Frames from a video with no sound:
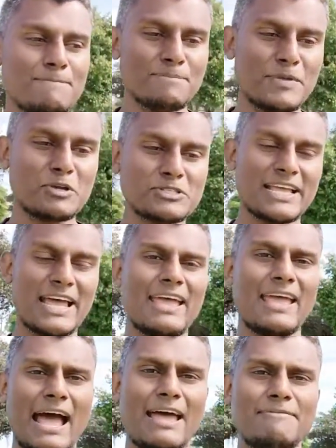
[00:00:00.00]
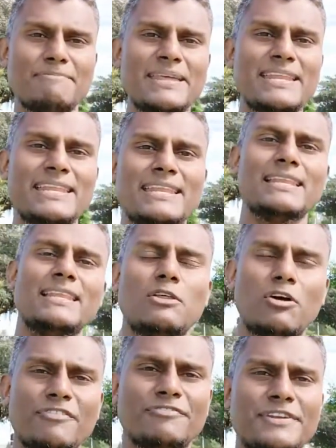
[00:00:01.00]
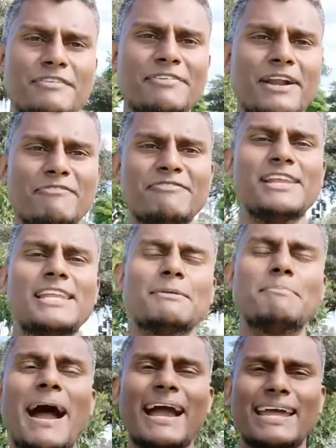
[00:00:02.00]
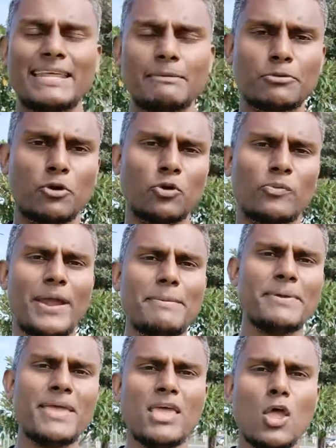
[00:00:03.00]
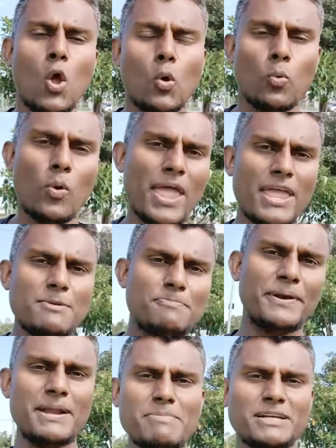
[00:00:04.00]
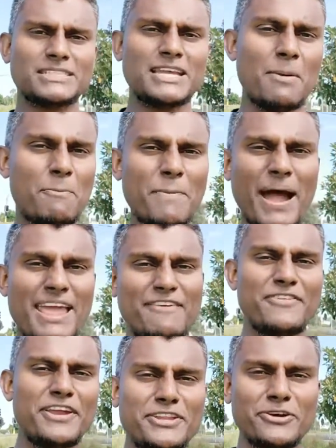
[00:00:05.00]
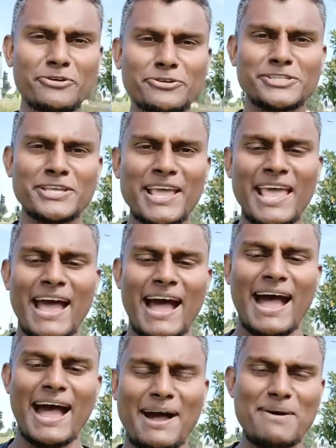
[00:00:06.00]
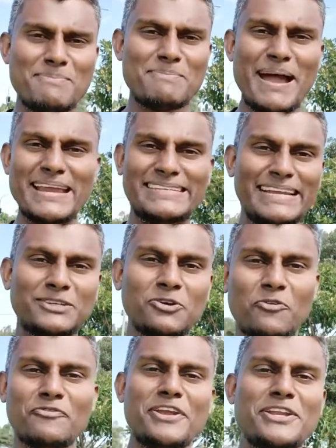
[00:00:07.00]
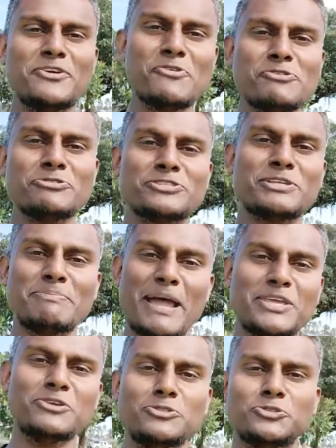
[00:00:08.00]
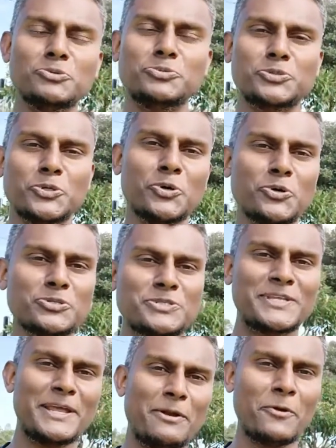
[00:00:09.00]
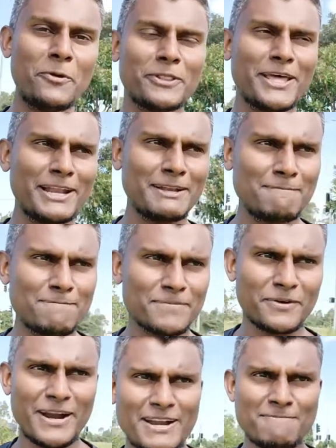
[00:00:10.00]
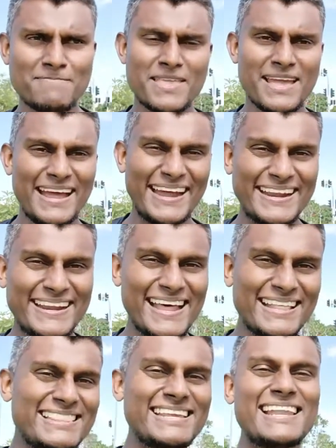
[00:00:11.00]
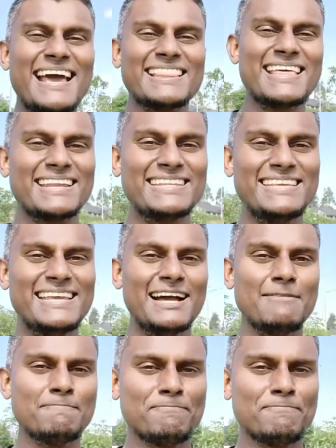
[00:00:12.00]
because I have been in a lot of different affiliate marketing program where you pretty much make videos, my TikTok videos, my YouTube shows and all that, right? Nothing like that here.